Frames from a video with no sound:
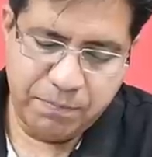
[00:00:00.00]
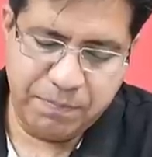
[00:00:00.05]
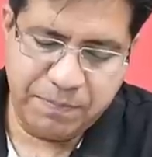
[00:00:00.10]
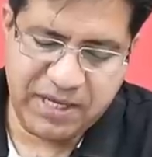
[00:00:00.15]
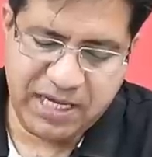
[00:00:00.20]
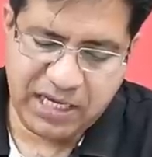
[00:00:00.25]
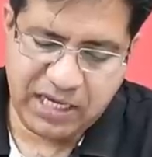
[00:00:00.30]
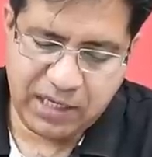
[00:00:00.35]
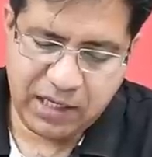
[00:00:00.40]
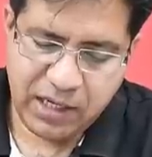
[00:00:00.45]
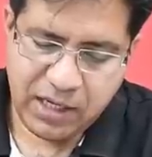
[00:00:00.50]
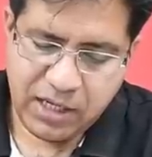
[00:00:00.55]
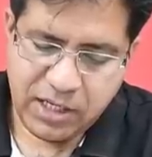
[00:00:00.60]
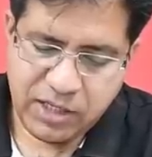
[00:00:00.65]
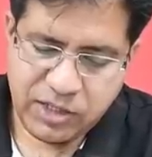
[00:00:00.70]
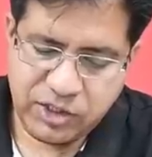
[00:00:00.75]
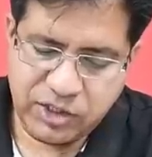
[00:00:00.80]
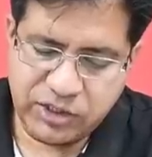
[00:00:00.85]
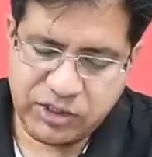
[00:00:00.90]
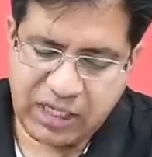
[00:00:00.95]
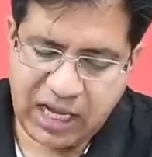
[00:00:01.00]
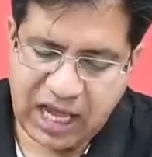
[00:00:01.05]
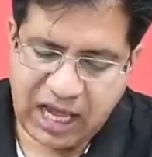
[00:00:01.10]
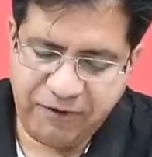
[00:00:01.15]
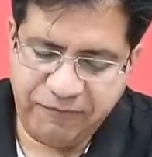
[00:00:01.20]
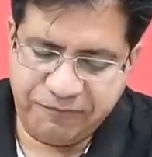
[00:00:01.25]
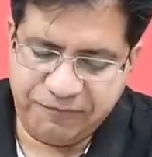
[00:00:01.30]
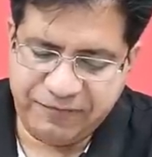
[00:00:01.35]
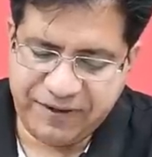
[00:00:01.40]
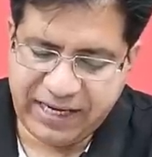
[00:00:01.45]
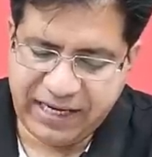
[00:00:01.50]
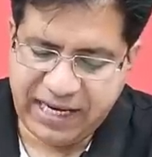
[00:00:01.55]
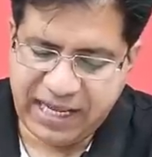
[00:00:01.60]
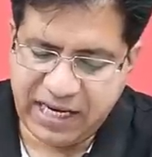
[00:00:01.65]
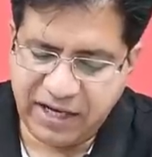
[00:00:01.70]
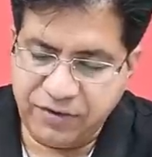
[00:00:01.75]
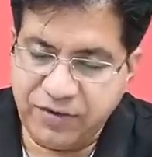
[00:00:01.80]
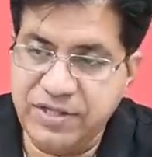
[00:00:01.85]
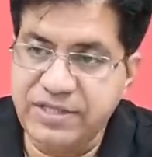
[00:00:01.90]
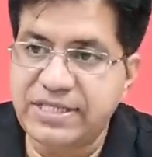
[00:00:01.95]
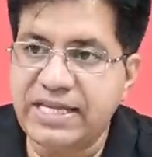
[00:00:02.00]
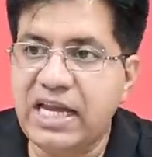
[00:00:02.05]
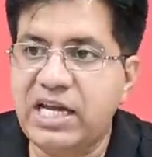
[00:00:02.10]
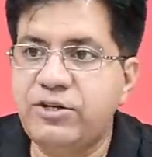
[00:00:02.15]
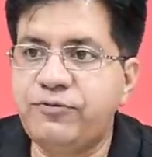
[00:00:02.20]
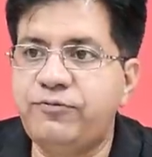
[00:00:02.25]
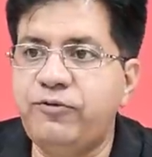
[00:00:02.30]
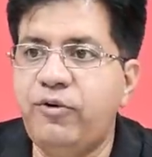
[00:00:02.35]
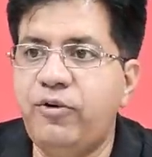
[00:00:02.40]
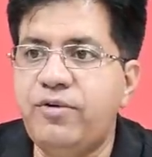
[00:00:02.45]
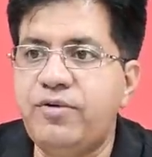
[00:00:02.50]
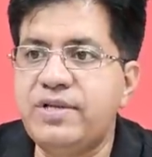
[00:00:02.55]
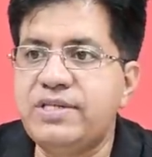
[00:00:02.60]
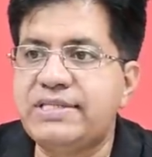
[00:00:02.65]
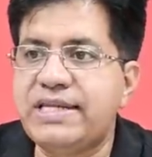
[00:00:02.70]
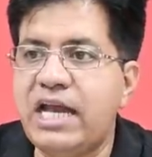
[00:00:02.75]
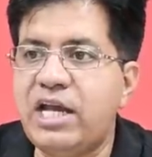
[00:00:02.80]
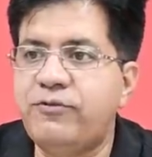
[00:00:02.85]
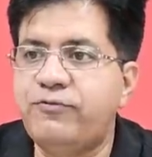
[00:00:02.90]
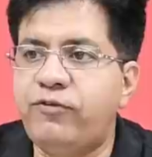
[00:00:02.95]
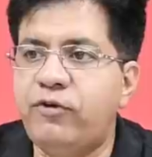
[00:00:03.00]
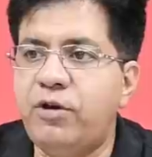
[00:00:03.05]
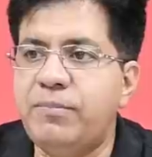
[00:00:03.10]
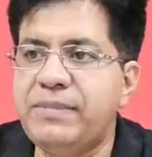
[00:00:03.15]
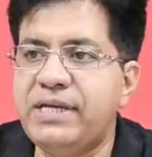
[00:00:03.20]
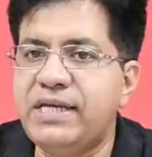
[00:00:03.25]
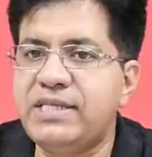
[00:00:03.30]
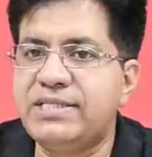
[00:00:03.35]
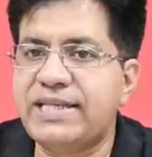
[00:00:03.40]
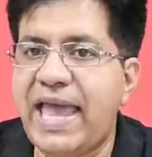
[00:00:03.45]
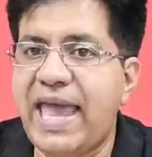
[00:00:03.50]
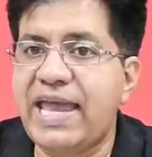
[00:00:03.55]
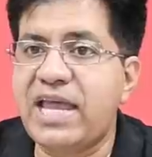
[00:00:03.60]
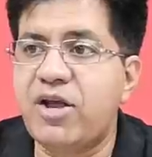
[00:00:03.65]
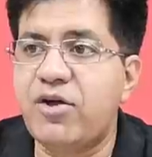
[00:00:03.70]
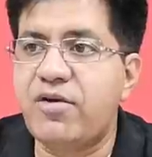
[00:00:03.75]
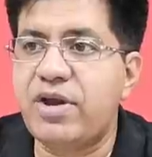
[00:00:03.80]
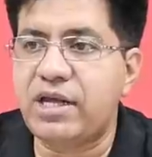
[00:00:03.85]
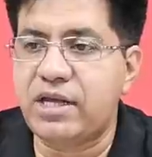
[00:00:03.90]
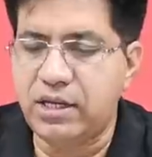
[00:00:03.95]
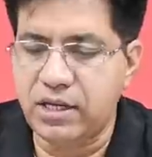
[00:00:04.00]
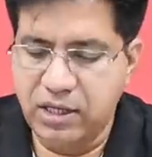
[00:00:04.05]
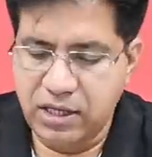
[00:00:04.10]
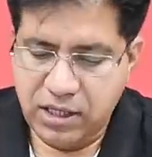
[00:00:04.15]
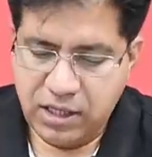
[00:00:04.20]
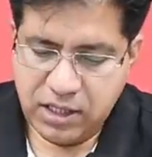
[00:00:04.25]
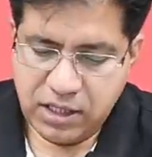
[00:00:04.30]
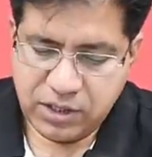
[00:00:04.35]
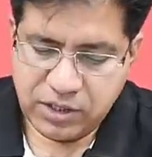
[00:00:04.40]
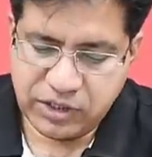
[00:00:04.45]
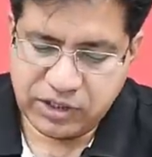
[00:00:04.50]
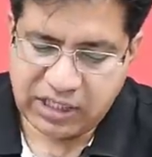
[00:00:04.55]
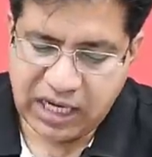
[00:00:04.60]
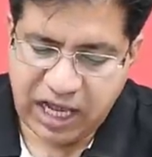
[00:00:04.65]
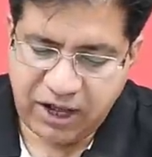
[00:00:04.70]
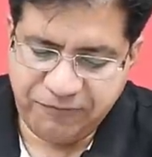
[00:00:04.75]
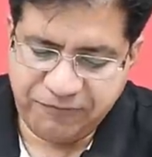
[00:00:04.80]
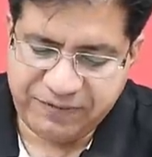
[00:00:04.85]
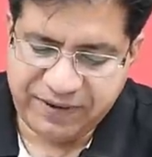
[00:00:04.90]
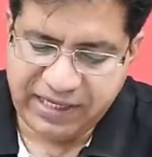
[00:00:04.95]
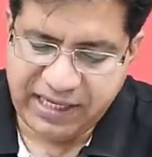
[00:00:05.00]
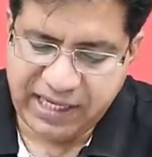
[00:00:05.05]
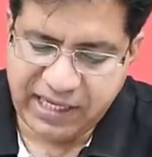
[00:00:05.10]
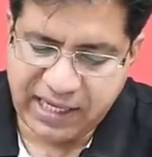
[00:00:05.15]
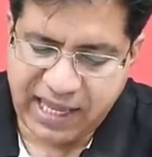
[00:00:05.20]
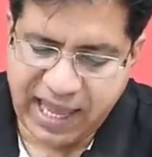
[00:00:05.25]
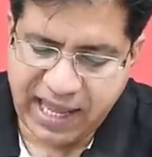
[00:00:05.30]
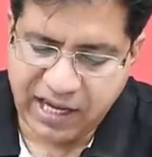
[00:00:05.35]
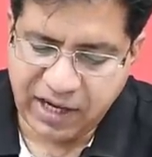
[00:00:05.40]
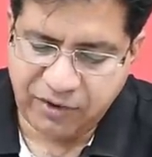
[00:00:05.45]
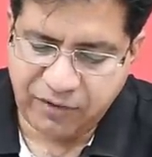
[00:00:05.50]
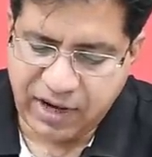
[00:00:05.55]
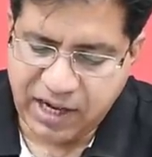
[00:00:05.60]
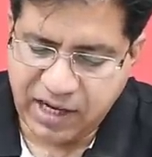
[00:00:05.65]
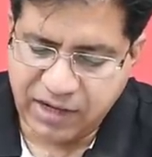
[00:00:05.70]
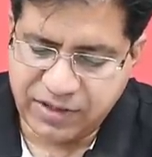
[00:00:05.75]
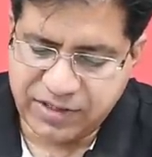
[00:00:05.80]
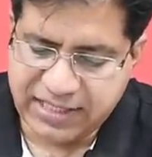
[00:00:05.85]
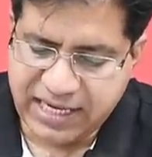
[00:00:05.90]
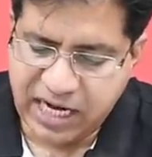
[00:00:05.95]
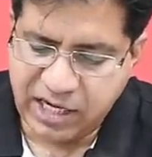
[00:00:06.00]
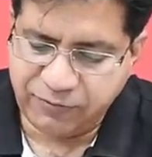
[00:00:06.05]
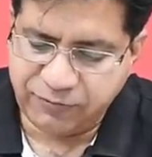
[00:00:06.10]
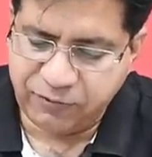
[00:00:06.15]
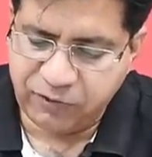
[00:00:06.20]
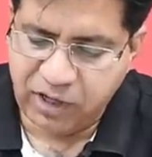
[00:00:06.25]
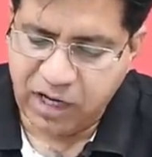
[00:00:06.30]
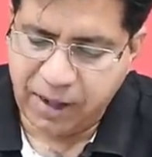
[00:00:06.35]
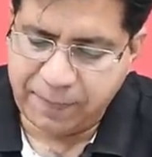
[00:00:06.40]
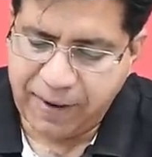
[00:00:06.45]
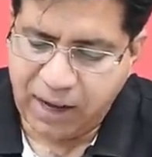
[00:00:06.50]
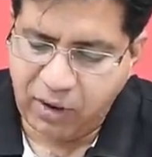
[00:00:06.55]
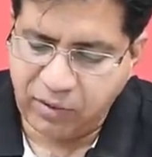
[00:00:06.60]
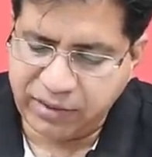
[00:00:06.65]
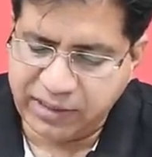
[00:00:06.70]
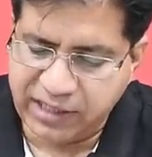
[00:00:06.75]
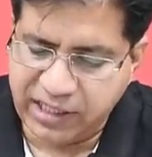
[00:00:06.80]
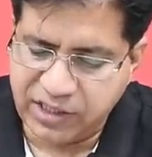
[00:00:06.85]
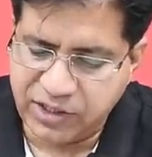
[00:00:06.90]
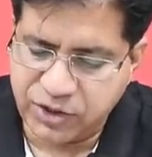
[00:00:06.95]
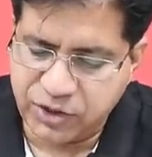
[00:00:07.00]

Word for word: B, Stop feeling resentful. Resentful means angry. Stop feeling angry, resentful about the